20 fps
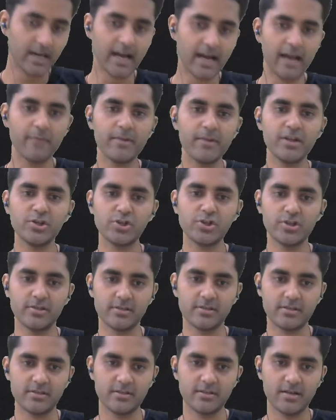
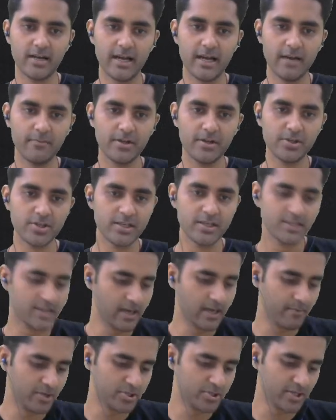
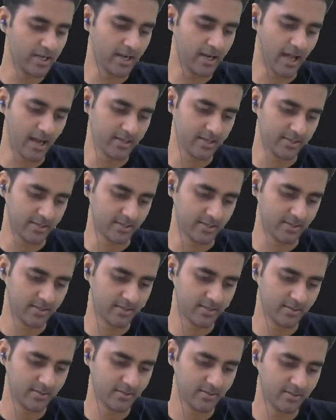dimension analysis.